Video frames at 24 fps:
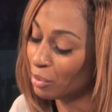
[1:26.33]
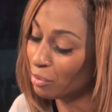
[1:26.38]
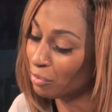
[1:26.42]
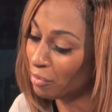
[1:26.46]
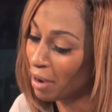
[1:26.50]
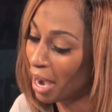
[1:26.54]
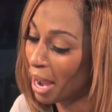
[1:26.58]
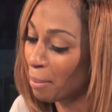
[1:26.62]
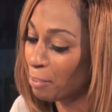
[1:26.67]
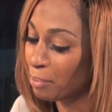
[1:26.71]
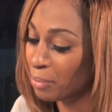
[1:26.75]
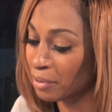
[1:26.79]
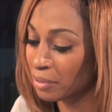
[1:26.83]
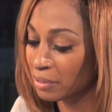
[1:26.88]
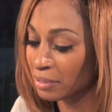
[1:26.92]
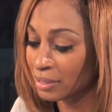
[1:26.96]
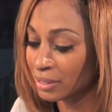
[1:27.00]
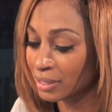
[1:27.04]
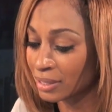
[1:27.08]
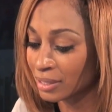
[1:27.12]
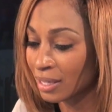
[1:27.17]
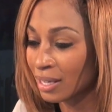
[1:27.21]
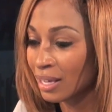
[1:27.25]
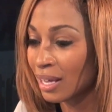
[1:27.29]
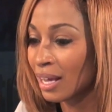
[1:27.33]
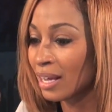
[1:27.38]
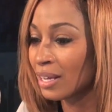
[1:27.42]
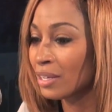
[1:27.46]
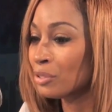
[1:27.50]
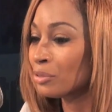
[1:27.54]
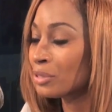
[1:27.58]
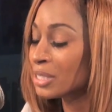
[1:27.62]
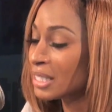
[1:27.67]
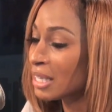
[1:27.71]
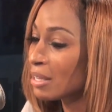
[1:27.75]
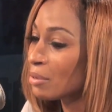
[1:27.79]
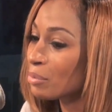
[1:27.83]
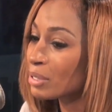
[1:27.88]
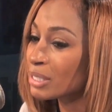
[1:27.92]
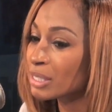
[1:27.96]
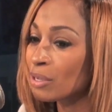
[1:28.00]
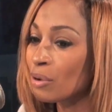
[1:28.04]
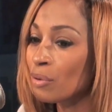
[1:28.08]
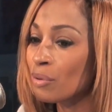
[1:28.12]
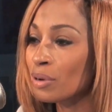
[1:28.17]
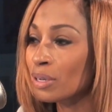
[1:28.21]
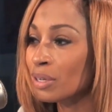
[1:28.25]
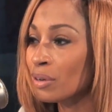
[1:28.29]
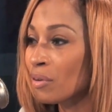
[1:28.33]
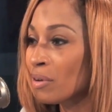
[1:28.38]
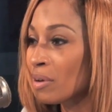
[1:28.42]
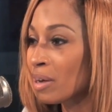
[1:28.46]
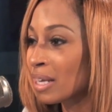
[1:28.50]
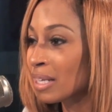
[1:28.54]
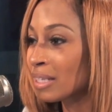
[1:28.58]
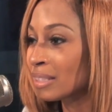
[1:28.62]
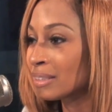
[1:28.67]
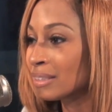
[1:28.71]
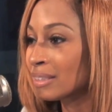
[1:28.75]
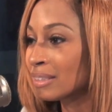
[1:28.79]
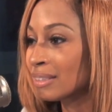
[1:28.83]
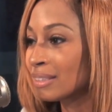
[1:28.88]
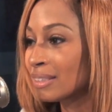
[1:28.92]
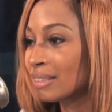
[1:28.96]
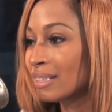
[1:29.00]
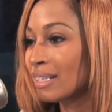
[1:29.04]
with rappers. You see what's going on?